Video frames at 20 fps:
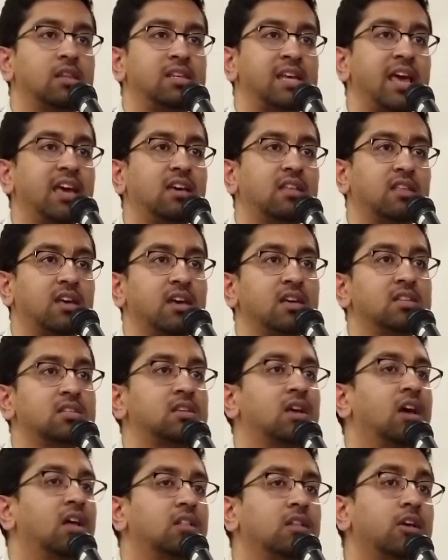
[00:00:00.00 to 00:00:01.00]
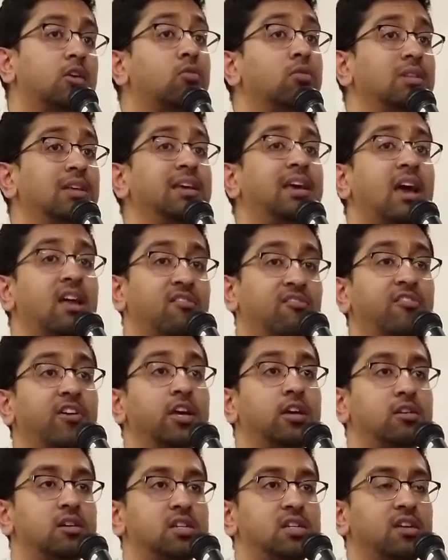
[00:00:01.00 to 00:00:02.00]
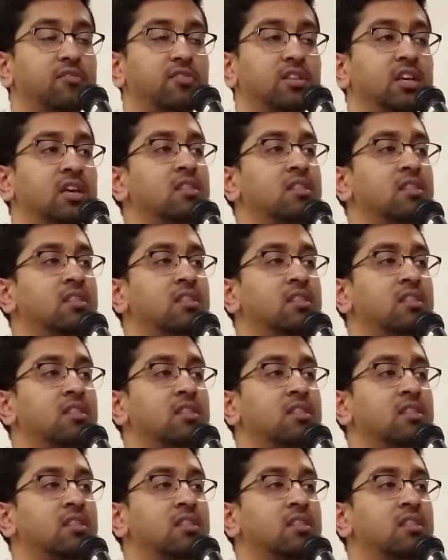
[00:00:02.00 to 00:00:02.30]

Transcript: take things literally and figuratively.